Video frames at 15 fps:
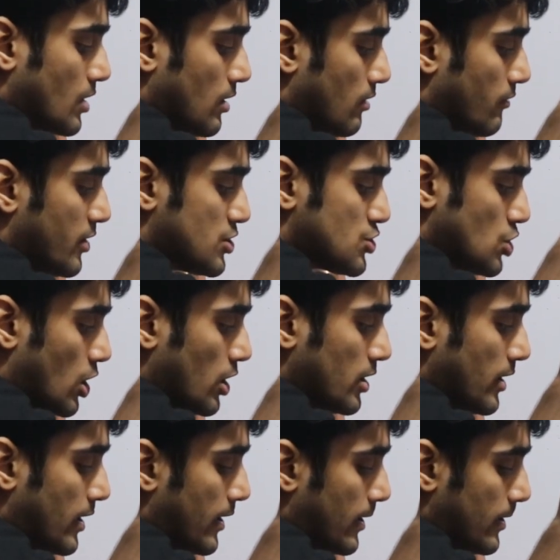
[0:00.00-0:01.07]

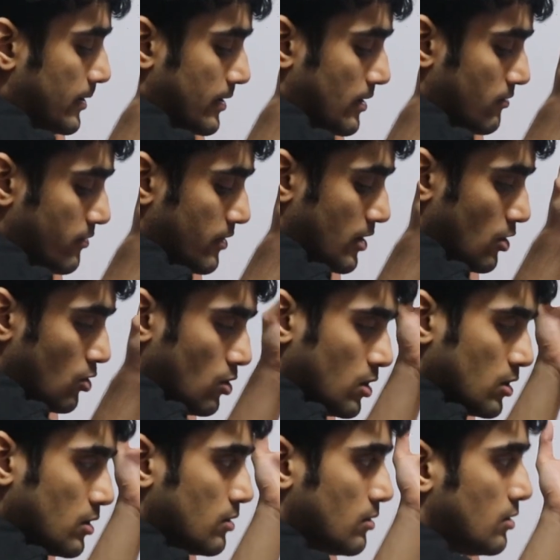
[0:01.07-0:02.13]
and there were not